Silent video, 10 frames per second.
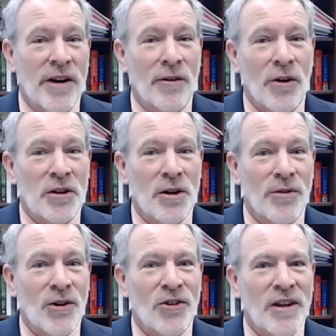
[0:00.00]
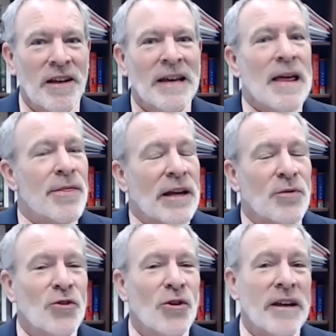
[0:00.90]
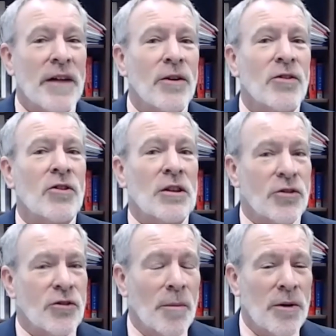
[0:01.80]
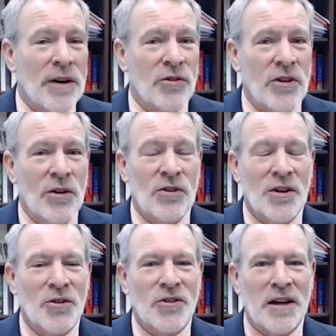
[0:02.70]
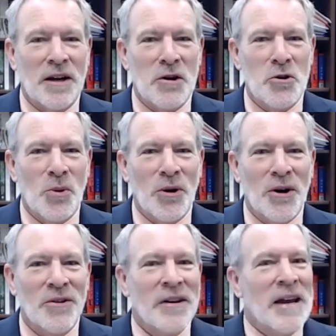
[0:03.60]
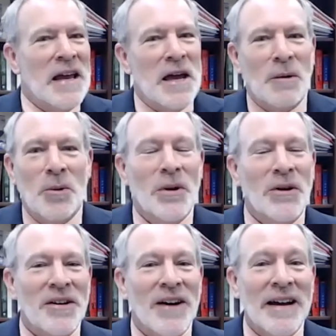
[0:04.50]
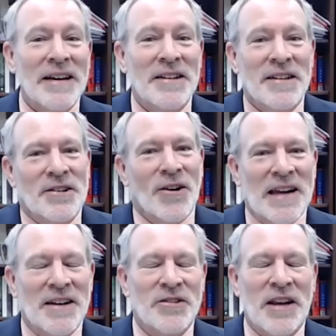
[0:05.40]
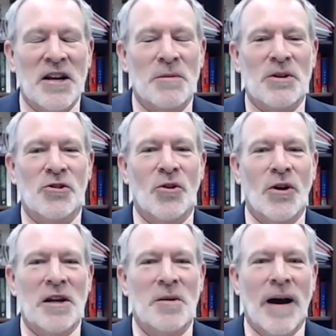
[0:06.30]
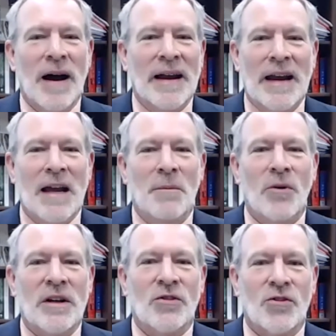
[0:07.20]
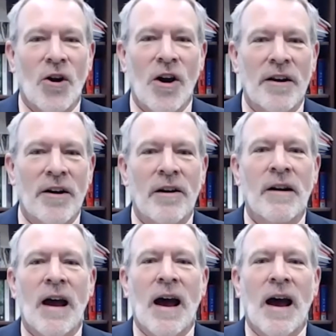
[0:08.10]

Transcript: Illinois University. Thanks for joining another installment of our series, Understanding Our New World. And we're really delighted today to be joined by Anne-Marie Slaughter,